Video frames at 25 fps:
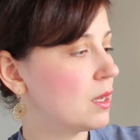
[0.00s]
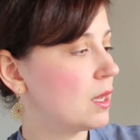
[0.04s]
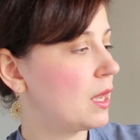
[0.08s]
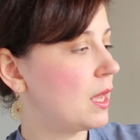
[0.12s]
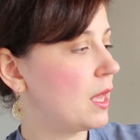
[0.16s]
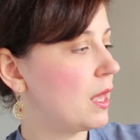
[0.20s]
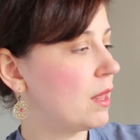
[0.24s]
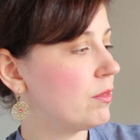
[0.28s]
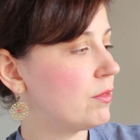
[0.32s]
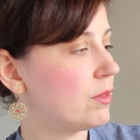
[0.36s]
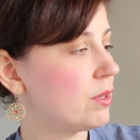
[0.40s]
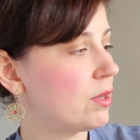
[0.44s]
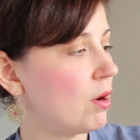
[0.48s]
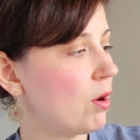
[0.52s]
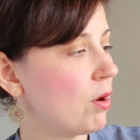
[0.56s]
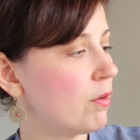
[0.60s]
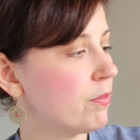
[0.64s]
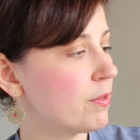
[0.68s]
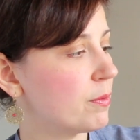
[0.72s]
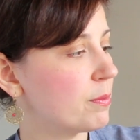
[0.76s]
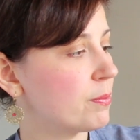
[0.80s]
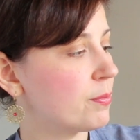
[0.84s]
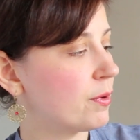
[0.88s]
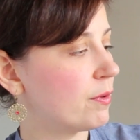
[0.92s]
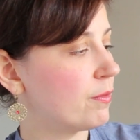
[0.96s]
and the
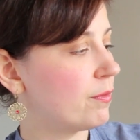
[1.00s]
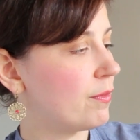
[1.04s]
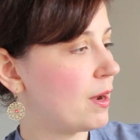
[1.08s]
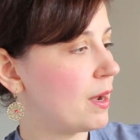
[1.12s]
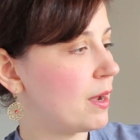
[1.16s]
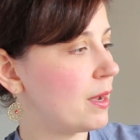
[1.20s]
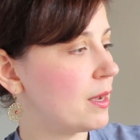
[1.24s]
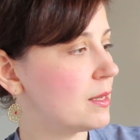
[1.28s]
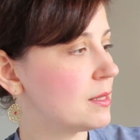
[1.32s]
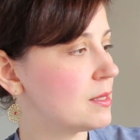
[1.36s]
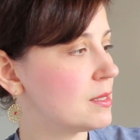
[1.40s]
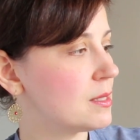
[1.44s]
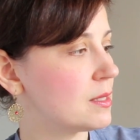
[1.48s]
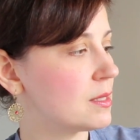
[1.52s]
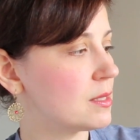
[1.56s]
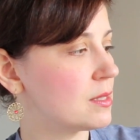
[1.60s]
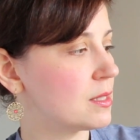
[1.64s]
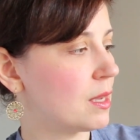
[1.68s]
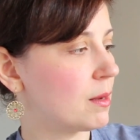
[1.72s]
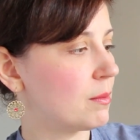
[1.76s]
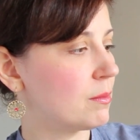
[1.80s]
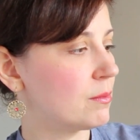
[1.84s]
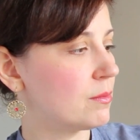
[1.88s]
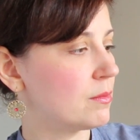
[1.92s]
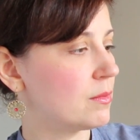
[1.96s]
author provides
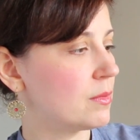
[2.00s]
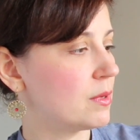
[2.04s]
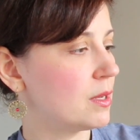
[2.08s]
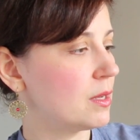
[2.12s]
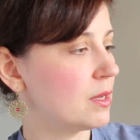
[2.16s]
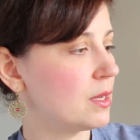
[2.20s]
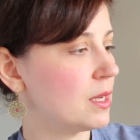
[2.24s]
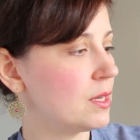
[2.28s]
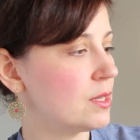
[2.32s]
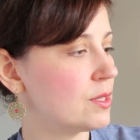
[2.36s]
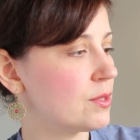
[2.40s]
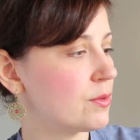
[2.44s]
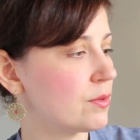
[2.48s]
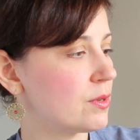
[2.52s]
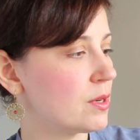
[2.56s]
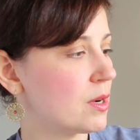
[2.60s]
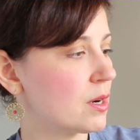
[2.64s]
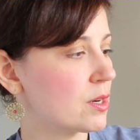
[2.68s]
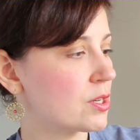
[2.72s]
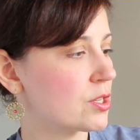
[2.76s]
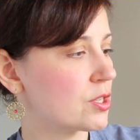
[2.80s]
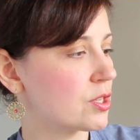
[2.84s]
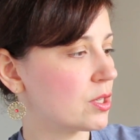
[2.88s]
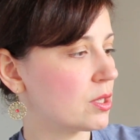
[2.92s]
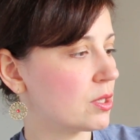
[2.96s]
some
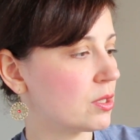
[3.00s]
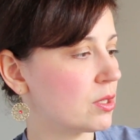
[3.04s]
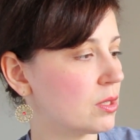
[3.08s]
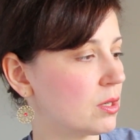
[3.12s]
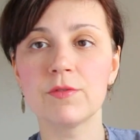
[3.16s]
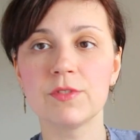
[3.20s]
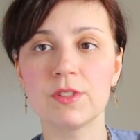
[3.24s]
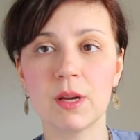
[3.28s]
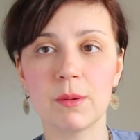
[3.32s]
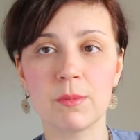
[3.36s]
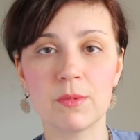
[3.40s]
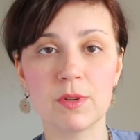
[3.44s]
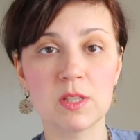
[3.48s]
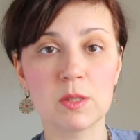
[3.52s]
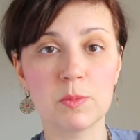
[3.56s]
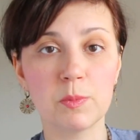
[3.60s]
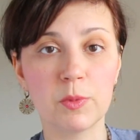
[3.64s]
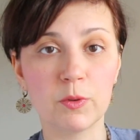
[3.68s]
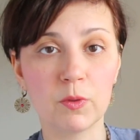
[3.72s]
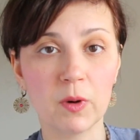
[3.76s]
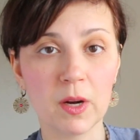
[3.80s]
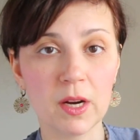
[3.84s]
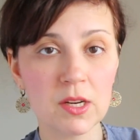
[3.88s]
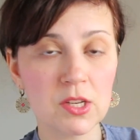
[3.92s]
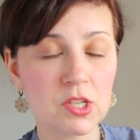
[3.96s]
introduction, some
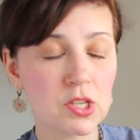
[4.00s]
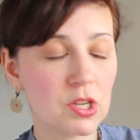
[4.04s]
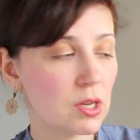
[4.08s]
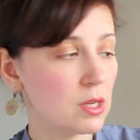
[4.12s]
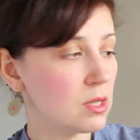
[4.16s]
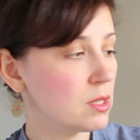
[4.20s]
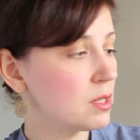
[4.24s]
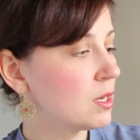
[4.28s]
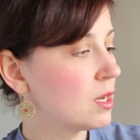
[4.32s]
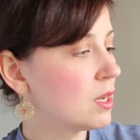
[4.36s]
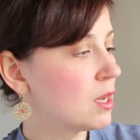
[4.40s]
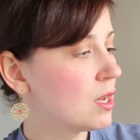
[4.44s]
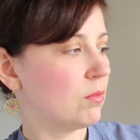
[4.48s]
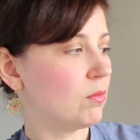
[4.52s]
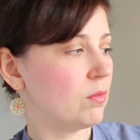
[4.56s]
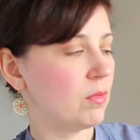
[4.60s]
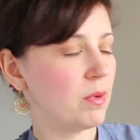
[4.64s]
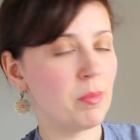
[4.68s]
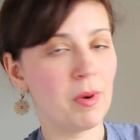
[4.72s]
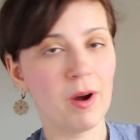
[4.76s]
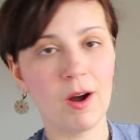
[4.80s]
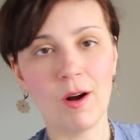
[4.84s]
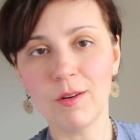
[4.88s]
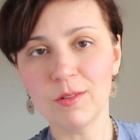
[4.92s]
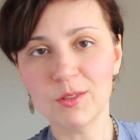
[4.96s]
inspiration
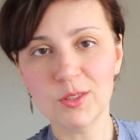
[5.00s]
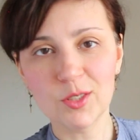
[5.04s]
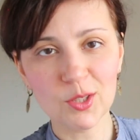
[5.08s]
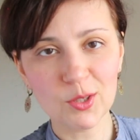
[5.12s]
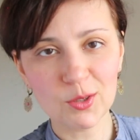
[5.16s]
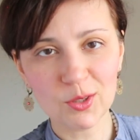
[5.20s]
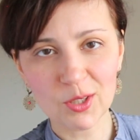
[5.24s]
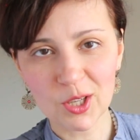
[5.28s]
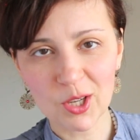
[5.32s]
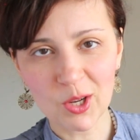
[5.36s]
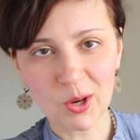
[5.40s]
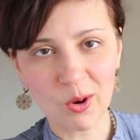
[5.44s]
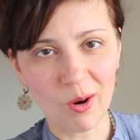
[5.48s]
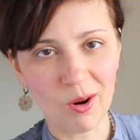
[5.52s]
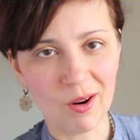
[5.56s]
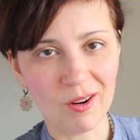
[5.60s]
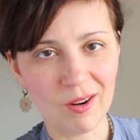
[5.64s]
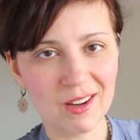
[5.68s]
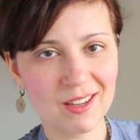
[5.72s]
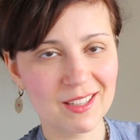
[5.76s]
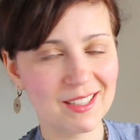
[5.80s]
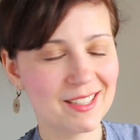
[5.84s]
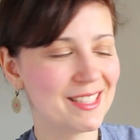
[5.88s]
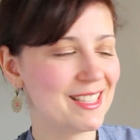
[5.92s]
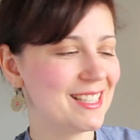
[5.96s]
about
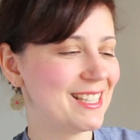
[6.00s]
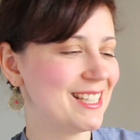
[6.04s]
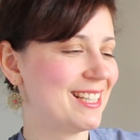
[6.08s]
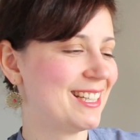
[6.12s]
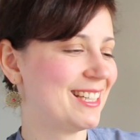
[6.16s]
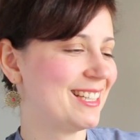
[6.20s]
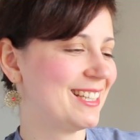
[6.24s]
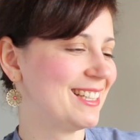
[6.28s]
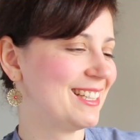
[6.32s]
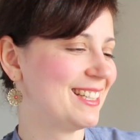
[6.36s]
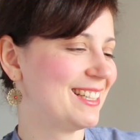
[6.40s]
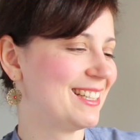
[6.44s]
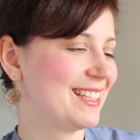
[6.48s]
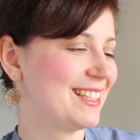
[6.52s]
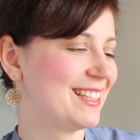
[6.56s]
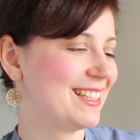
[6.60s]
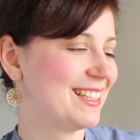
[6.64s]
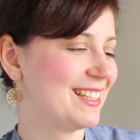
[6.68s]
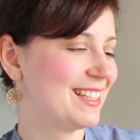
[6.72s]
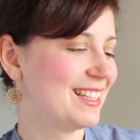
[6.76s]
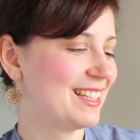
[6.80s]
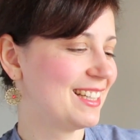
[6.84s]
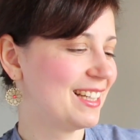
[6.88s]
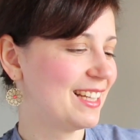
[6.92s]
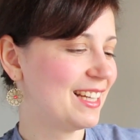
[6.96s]
unicorns,
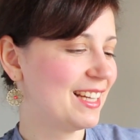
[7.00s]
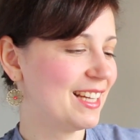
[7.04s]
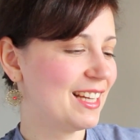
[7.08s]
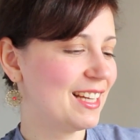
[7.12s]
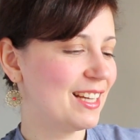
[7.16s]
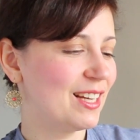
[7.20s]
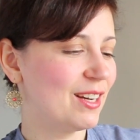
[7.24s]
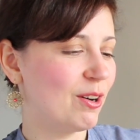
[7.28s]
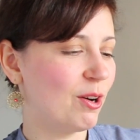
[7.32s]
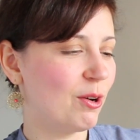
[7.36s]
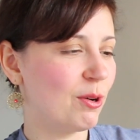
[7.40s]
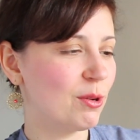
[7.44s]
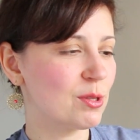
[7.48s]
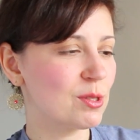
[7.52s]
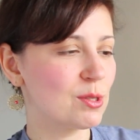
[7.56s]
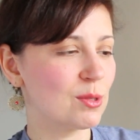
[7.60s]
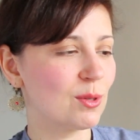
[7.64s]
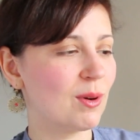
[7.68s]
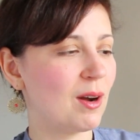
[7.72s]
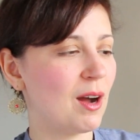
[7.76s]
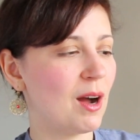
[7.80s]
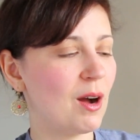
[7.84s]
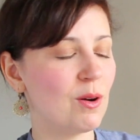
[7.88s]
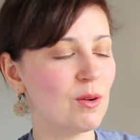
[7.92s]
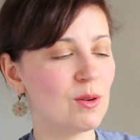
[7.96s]
also
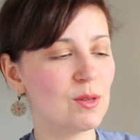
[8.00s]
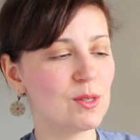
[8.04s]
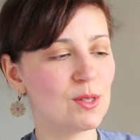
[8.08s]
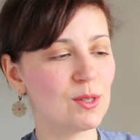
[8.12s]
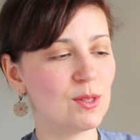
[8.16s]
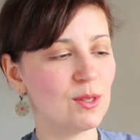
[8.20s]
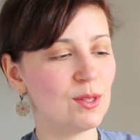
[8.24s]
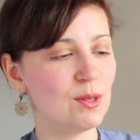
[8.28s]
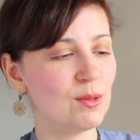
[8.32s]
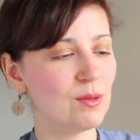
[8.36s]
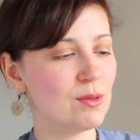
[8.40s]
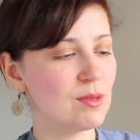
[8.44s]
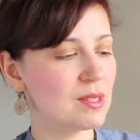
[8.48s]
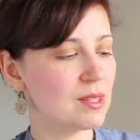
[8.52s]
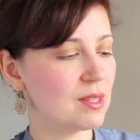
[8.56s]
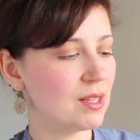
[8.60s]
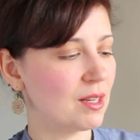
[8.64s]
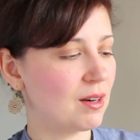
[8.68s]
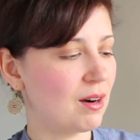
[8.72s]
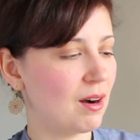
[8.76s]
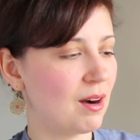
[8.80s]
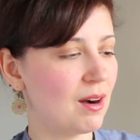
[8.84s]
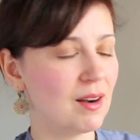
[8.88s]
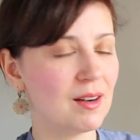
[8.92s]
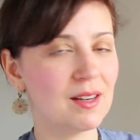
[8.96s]
how to use the
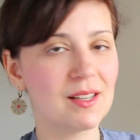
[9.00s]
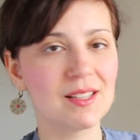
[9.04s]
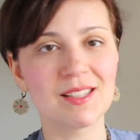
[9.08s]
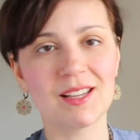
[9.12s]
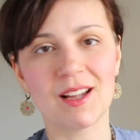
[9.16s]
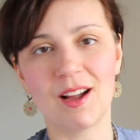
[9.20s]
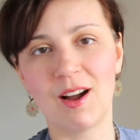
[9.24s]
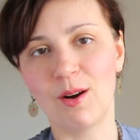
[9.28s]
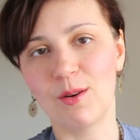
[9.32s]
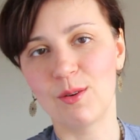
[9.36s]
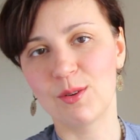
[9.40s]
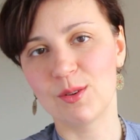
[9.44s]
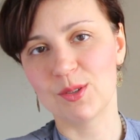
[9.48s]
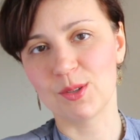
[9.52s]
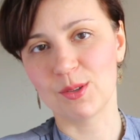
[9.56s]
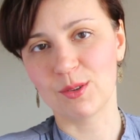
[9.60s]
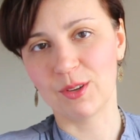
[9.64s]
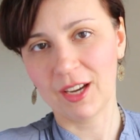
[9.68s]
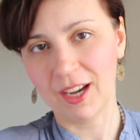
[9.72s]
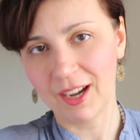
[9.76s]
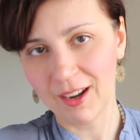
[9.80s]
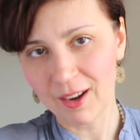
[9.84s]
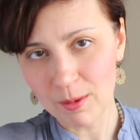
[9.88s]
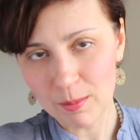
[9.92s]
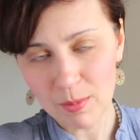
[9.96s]
cards, how to
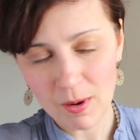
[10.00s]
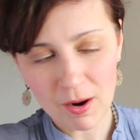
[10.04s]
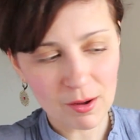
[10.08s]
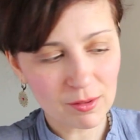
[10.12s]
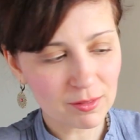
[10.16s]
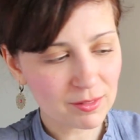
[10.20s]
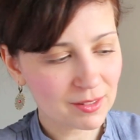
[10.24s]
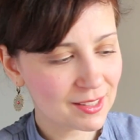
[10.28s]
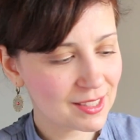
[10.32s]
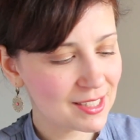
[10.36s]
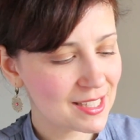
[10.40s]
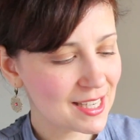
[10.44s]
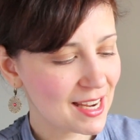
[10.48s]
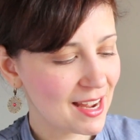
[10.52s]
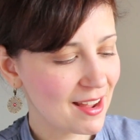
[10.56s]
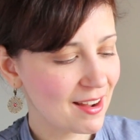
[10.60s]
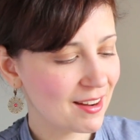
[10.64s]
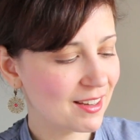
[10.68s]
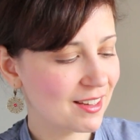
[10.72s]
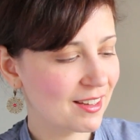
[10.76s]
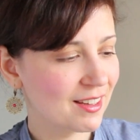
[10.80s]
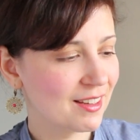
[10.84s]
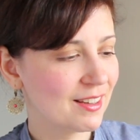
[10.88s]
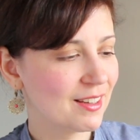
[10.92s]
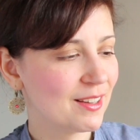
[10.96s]
care about the deck,